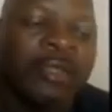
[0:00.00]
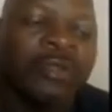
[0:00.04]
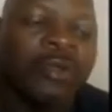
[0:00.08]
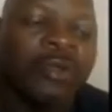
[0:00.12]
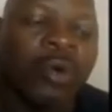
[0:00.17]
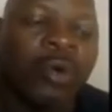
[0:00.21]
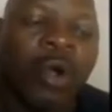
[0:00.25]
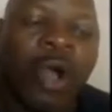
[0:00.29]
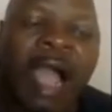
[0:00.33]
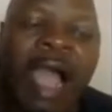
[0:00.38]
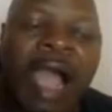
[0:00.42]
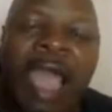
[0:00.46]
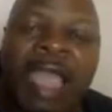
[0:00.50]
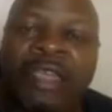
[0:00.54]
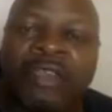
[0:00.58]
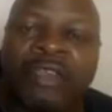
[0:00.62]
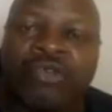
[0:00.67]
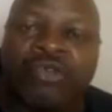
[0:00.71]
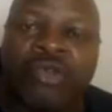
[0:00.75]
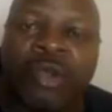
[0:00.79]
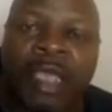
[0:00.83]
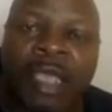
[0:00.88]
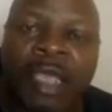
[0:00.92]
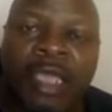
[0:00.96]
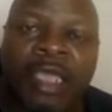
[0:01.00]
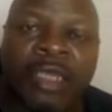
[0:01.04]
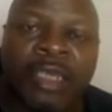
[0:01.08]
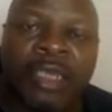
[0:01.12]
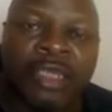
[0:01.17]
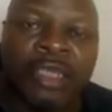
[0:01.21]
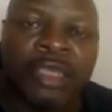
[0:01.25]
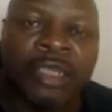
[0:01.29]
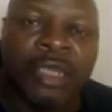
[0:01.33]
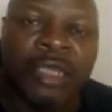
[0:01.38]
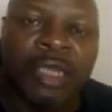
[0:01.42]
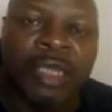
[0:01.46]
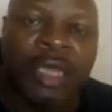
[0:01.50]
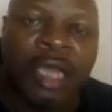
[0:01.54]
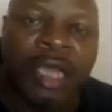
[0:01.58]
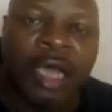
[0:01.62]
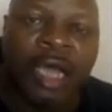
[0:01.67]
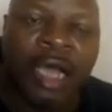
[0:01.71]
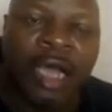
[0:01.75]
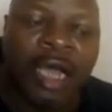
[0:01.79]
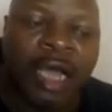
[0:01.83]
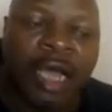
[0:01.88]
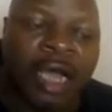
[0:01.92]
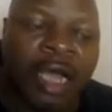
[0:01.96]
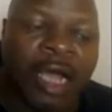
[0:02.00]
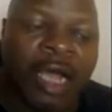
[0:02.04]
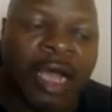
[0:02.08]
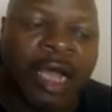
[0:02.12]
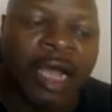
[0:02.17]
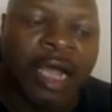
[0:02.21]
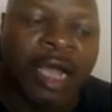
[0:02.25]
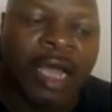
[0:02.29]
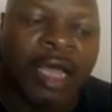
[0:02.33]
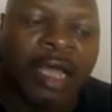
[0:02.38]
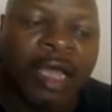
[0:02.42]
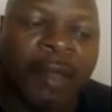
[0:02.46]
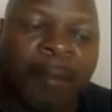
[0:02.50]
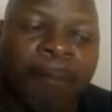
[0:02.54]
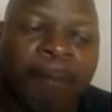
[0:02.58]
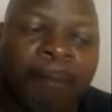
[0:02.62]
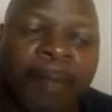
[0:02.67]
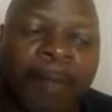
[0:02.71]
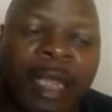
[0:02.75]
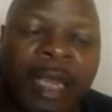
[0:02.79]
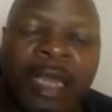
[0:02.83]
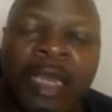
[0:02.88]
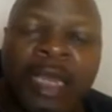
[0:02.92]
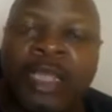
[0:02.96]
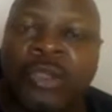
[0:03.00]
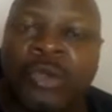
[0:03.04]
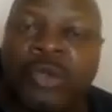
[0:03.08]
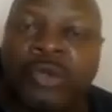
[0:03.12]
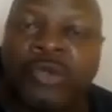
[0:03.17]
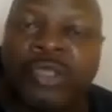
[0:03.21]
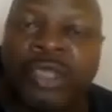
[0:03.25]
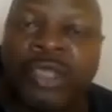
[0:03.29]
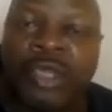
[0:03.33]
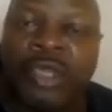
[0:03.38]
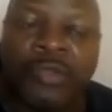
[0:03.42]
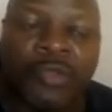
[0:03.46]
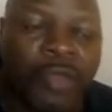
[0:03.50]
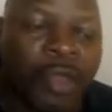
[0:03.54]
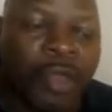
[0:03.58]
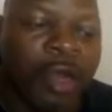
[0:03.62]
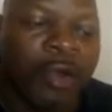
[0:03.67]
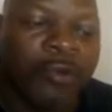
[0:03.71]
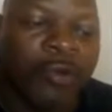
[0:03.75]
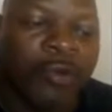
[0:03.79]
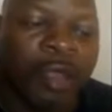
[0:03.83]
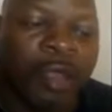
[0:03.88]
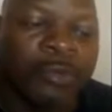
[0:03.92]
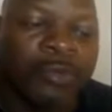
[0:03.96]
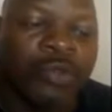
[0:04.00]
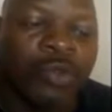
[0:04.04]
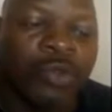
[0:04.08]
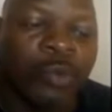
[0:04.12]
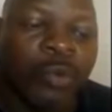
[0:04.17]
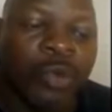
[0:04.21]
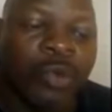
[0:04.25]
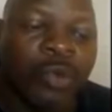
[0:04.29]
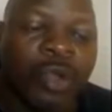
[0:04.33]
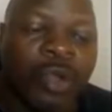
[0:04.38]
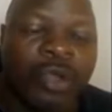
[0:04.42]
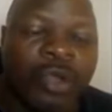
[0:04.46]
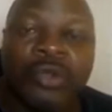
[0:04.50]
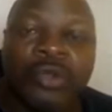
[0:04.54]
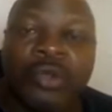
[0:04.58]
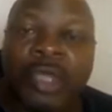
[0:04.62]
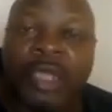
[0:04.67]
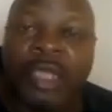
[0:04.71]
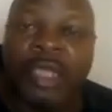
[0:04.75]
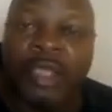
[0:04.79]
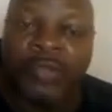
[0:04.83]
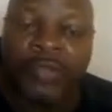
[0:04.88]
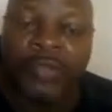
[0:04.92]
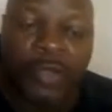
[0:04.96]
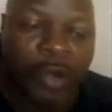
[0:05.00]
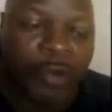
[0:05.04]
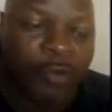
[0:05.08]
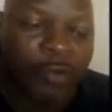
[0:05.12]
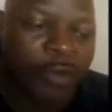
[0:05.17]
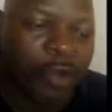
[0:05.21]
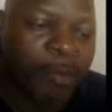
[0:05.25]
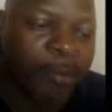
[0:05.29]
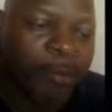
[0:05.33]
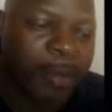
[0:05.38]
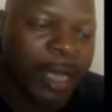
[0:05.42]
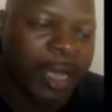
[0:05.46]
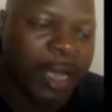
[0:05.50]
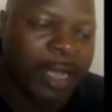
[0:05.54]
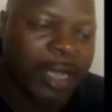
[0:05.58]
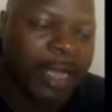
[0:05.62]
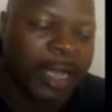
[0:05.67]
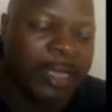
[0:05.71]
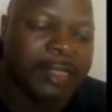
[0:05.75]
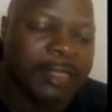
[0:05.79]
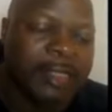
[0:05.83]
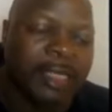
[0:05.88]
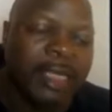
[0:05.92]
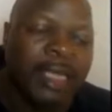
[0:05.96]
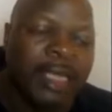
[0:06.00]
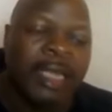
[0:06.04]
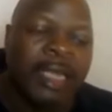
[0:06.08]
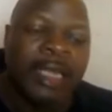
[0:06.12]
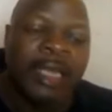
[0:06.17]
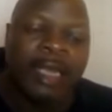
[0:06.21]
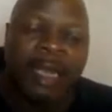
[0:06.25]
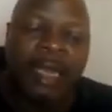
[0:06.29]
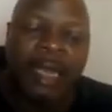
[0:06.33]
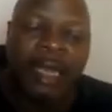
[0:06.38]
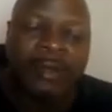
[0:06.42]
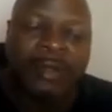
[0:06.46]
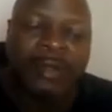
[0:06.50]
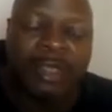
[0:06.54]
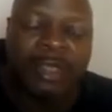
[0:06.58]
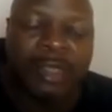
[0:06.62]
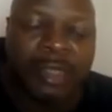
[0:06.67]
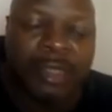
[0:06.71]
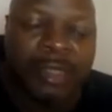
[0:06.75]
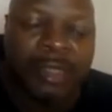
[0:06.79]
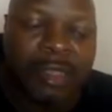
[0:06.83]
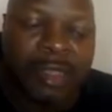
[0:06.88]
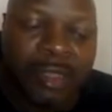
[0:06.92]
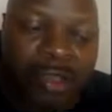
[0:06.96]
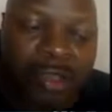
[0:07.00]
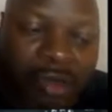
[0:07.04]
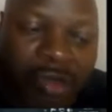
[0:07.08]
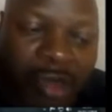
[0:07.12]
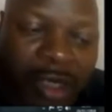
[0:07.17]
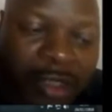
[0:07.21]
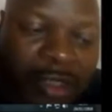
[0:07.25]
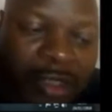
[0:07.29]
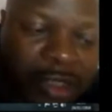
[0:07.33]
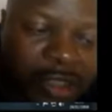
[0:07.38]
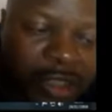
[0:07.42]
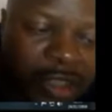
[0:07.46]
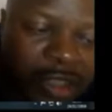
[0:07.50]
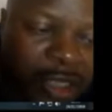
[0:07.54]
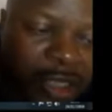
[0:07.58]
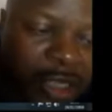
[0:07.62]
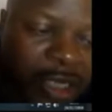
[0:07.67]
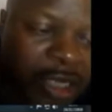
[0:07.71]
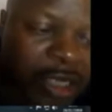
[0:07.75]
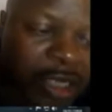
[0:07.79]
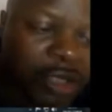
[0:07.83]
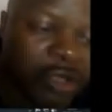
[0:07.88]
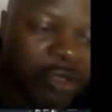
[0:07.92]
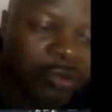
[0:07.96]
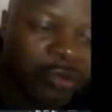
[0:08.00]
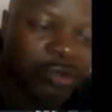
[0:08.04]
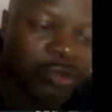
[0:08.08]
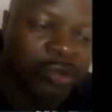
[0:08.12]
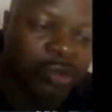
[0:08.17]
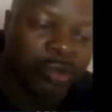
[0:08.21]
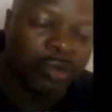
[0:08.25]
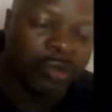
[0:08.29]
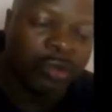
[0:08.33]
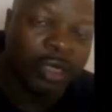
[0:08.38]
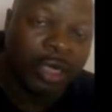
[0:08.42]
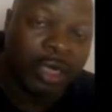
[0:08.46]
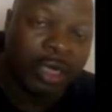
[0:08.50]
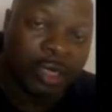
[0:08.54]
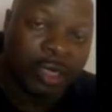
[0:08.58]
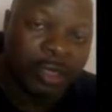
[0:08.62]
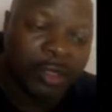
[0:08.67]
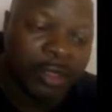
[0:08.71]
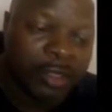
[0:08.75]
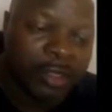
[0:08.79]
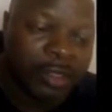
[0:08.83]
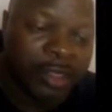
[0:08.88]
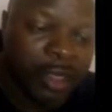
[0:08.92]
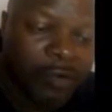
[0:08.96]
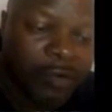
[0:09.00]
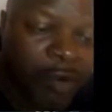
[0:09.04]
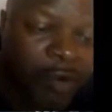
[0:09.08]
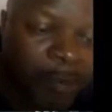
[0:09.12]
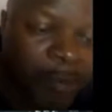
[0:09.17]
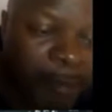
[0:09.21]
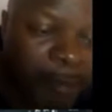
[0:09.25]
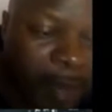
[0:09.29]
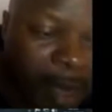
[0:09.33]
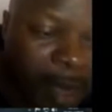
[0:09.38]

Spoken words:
So I trade mainly using Ethereum, so we go into the Ethereum market. Now this is the strategy that I use. So you click on the Ethereum